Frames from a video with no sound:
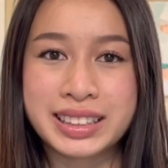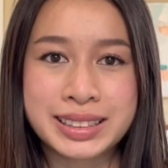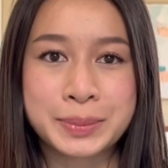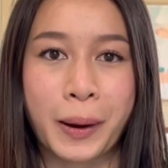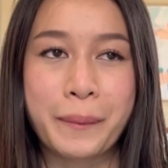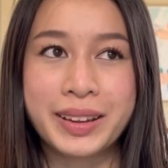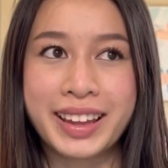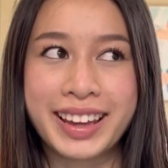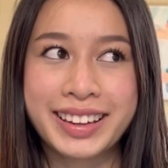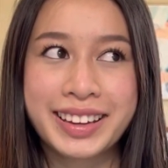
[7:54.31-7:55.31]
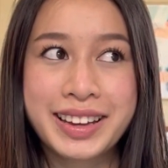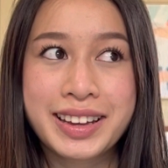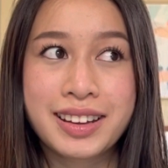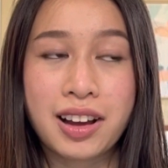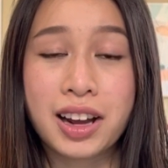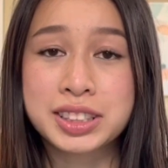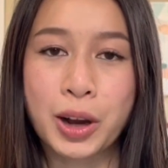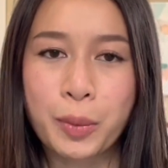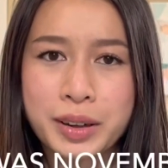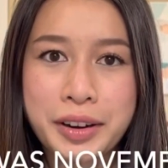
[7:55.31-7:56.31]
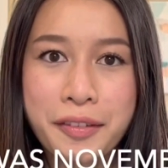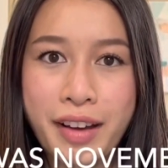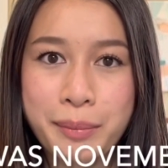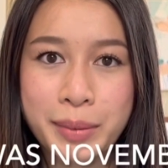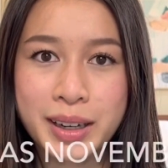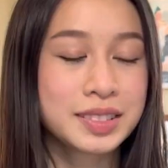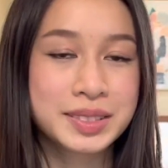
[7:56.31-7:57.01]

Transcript: This is probably like October, November.